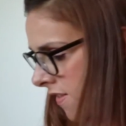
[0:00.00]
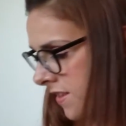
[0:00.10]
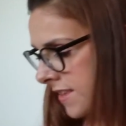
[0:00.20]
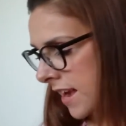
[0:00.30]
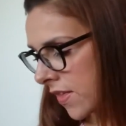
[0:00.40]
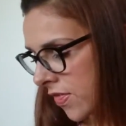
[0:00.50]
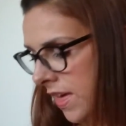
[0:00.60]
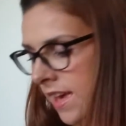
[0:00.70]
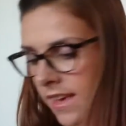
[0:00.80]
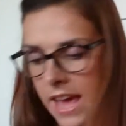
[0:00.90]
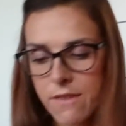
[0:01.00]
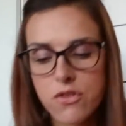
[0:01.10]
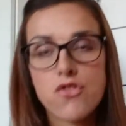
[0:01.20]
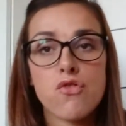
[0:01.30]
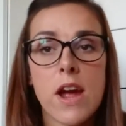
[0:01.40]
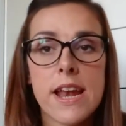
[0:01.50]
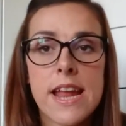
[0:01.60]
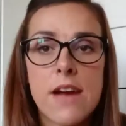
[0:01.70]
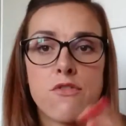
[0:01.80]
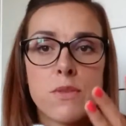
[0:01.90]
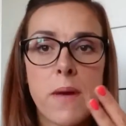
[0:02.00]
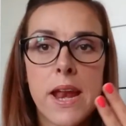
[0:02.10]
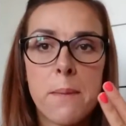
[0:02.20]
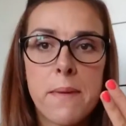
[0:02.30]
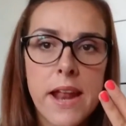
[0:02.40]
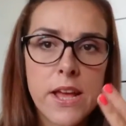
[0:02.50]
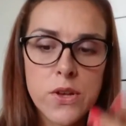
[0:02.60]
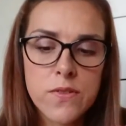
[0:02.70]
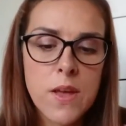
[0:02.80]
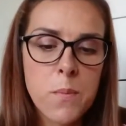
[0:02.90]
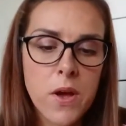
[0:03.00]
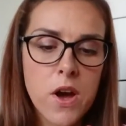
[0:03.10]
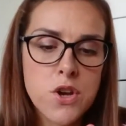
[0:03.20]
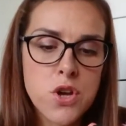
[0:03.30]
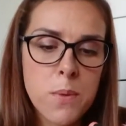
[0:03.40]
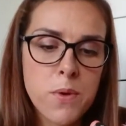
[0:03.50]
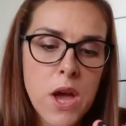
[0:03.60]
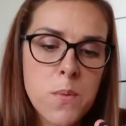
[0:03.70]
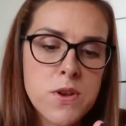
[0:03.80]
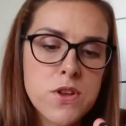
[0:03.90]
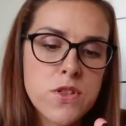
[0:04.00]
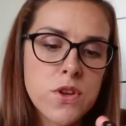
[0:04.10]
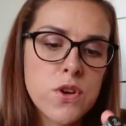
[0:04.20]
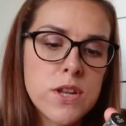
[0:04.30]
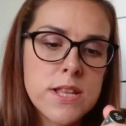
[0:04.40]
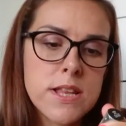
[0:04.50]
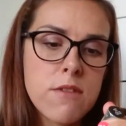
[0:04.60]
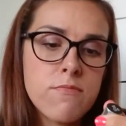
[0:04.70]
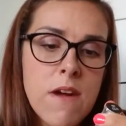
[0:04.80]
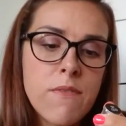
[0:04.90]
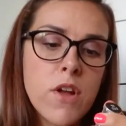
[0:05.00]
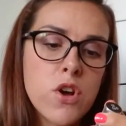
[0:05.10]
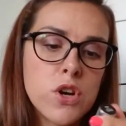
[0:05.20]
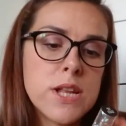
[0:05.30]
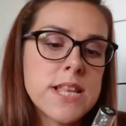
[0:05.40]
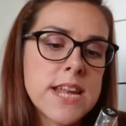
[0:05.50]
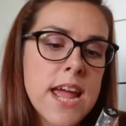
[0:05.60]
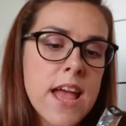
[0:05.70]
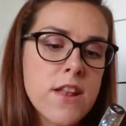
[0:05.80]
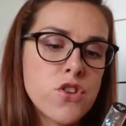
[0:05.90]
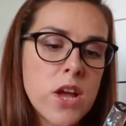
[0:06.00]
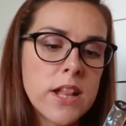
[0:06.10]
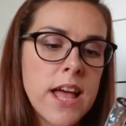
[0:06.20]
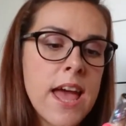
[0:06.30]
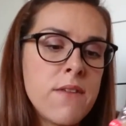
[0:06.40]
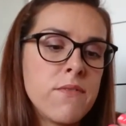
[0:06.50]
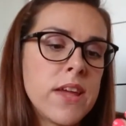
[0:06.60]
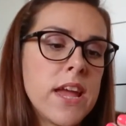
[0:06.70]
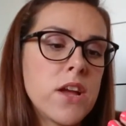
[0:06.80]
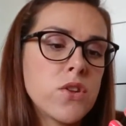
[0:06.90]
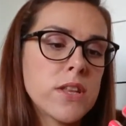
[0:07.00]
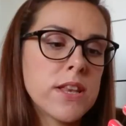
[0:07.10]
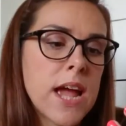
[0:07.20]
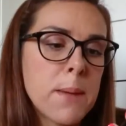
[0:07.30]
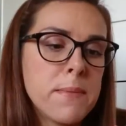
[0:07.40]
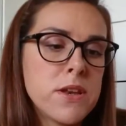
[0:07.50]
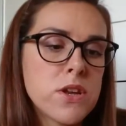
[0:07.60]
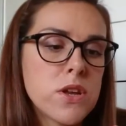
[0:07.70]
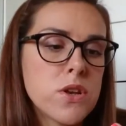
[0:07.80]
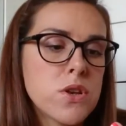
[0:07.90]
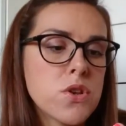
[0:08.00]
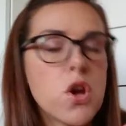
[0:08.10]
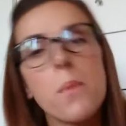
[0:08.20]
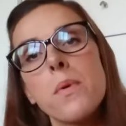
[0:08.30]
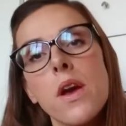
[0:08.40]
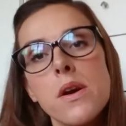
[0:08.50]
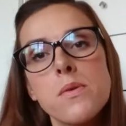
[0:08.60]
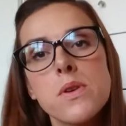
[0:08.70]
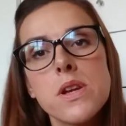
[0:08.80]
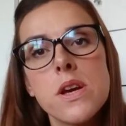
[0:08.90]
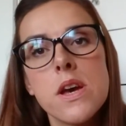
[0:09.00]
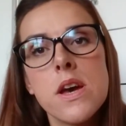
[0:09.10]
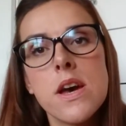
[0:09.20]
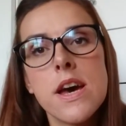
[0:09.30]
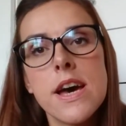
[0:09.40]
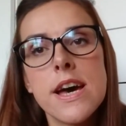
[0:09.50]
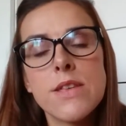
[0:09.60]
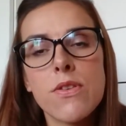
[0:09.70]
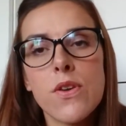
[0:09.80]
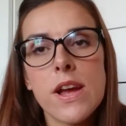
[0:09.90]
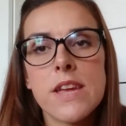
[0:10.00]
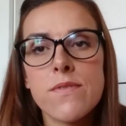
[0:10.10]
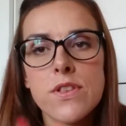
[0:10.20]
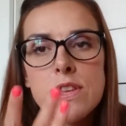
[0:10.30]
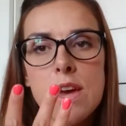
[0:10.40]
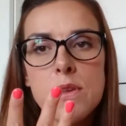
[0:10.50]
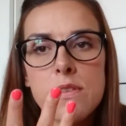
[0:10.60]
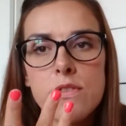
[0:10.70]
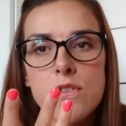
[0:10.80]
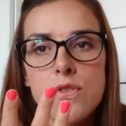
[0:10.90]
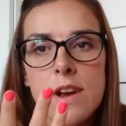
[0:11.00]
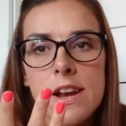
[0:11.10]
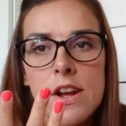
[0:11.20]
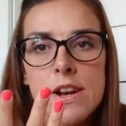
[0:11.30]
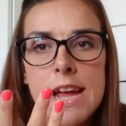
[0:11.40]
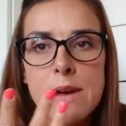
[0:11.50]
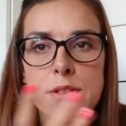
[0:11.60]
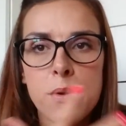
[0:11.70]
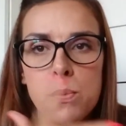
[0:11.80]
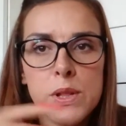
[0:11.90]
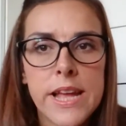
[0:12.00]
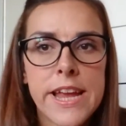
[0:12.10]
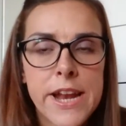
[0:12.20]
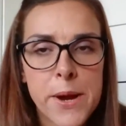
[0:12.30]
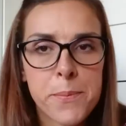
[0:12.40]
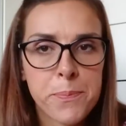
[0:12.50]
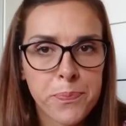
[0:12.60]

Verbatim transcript: The second thing I've just tried now, I've just painted my nails, and we got a top coat, which is the Colorstay, Revlon Colorstay Gel Envy Diamond Top Coat. So I thought I'd give this a go, so I've just tried it on now, so I will let you know